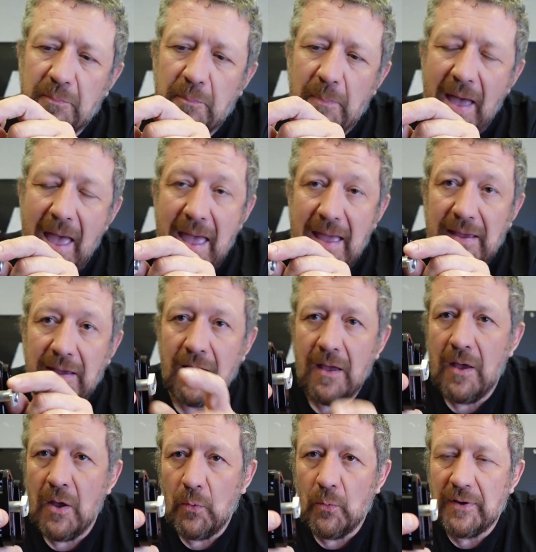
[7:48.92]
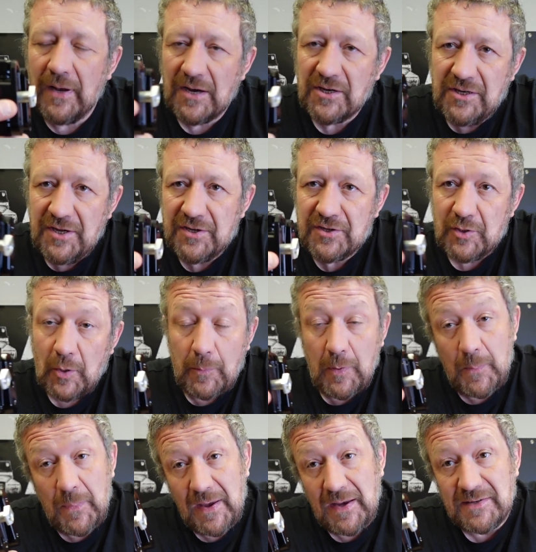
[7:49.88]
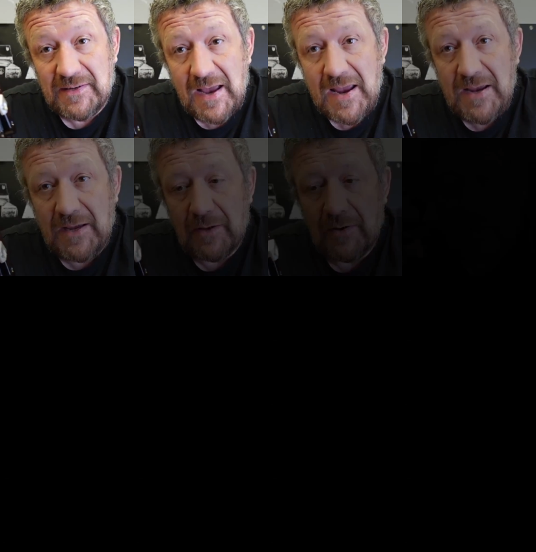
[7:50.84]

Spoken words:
peg, would actually stop it being taken.